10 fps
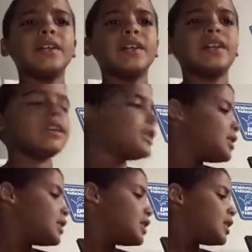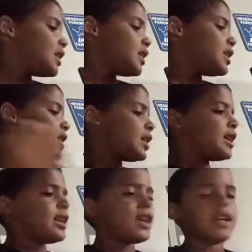
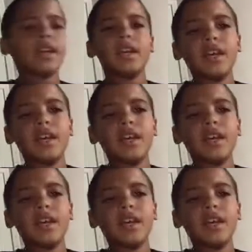Nothing is said.